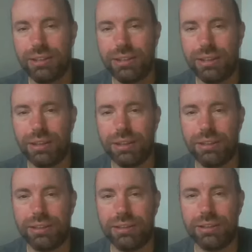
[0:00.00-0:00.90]

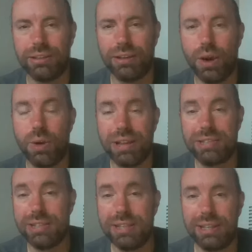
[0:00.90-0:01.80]
the
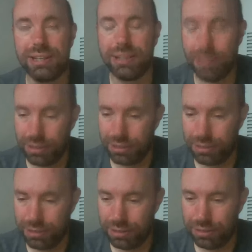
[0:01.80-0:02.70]
OSD, the
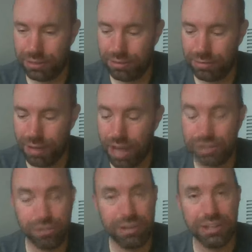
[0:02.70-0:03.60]

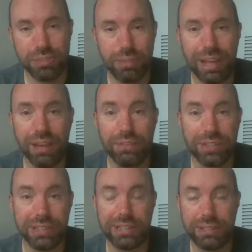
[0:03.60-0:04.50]
on-screen display of
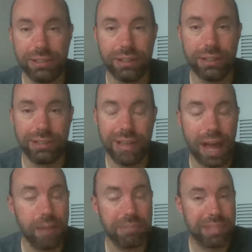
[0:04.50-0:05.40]
the
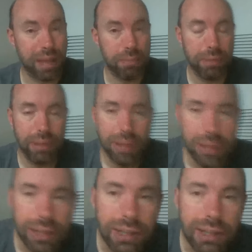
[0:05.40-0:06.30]
time step.
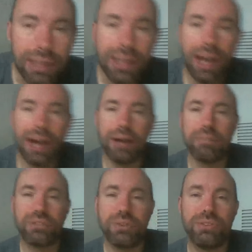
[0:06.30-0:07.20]

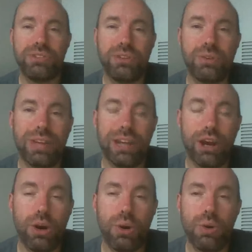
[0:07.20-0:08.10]
As soon as you hit
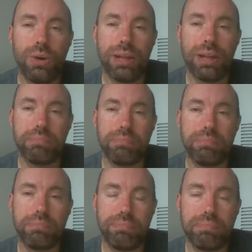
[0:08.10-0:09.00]
O, and
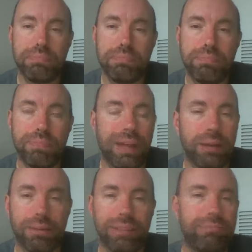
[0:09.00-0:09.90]

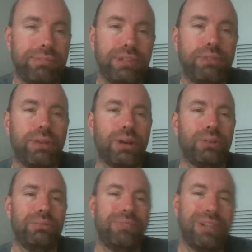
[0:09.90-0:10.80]
anyway, you know
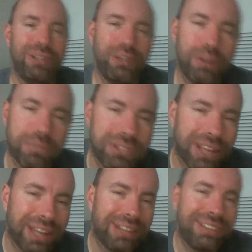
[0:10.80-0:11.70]
what I'm
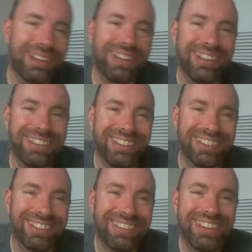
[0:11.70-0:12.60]
saying.
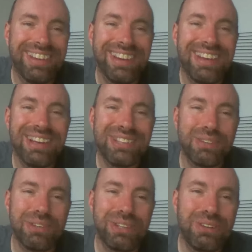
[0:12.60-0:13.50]
So
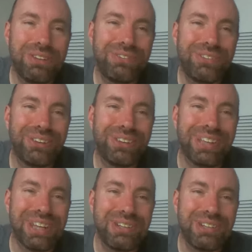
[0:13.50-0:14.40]
we do it for
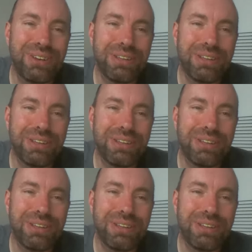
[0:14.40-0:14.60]
the intro, and